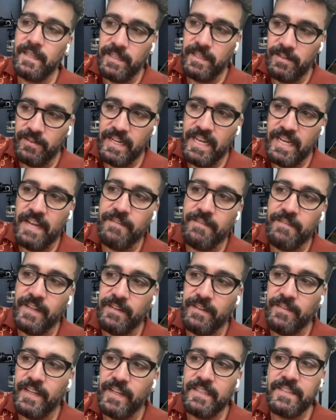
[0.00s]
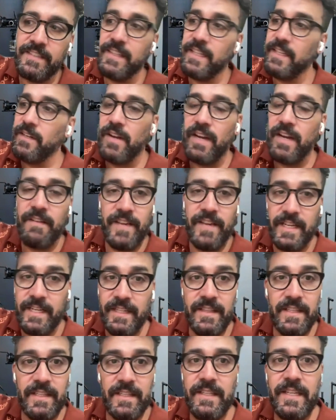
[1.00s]
a year and a half in advance and they don't have
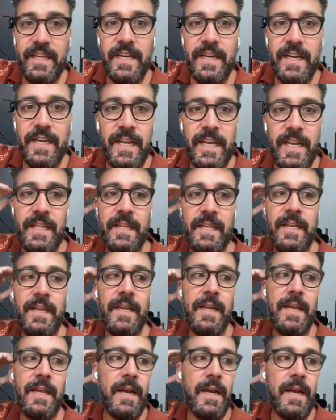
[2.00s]
anything yet and